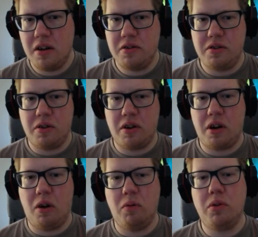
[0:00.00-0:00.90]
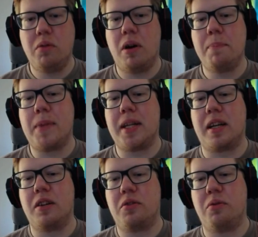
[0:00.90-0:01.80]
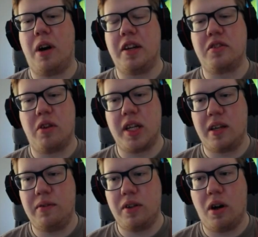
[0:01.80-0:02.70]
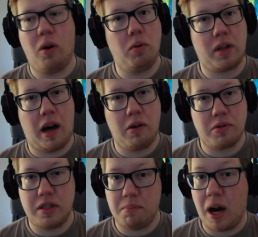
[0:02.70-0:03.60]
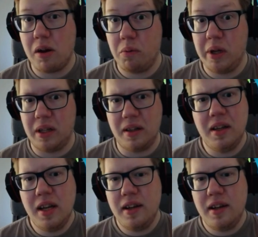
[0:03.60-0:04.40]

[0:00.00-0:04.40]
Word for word: You're the only one that I can trust, so I give you the old house in my will.